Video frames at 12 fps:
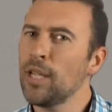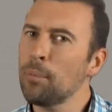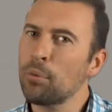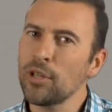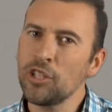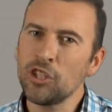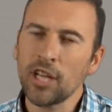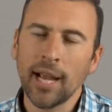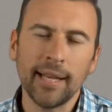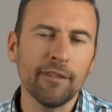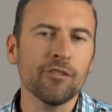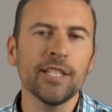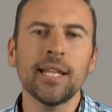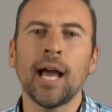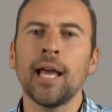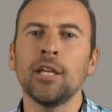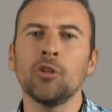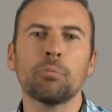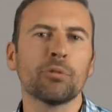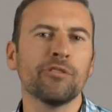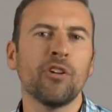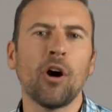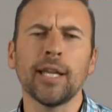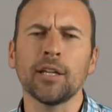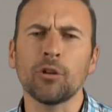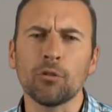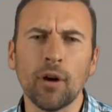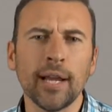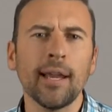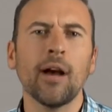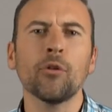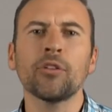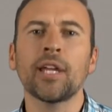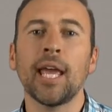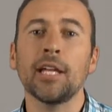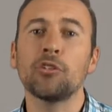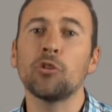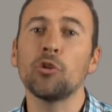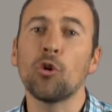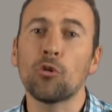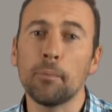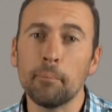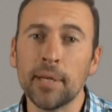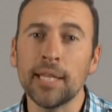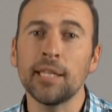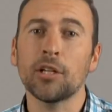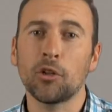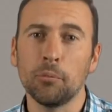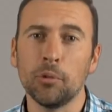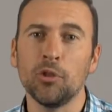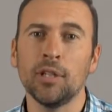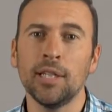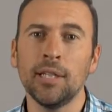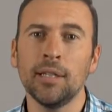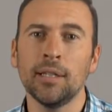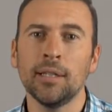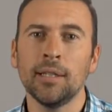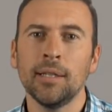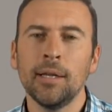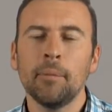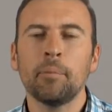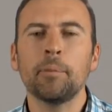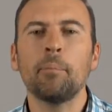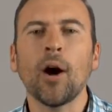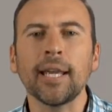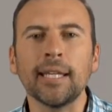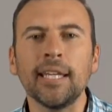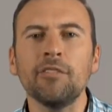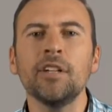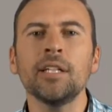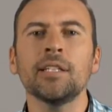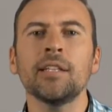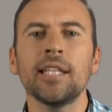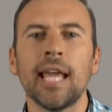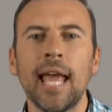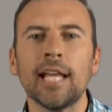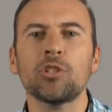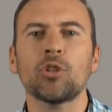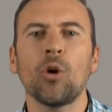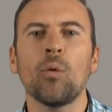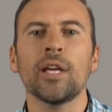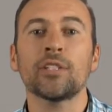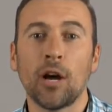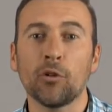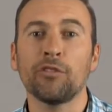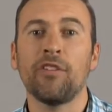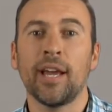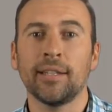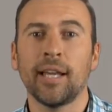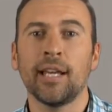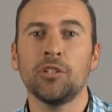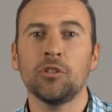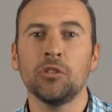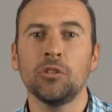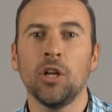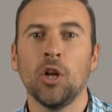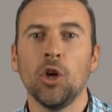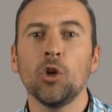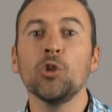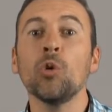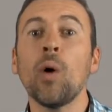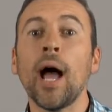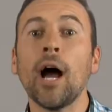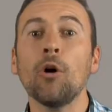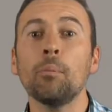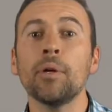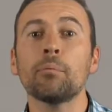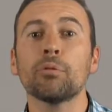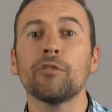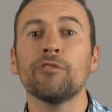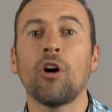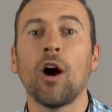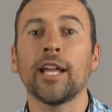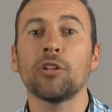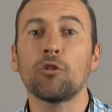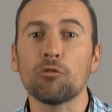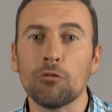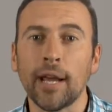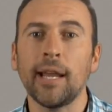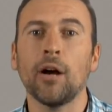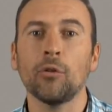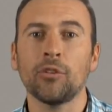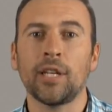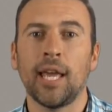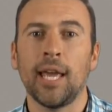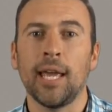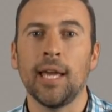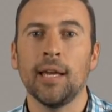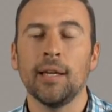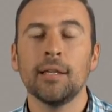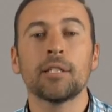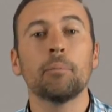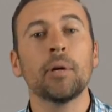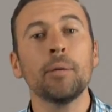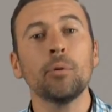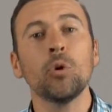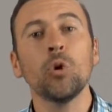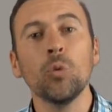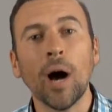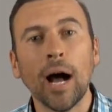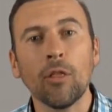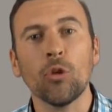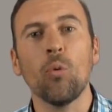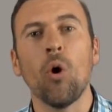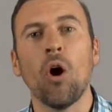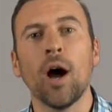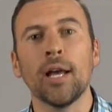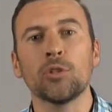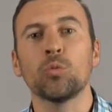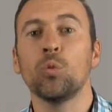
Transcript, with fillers: We appreciate every day you're providing great health care to your immediate community, but by giving to the SOS Health Foundation, you are helping provide great health care to people who otherwise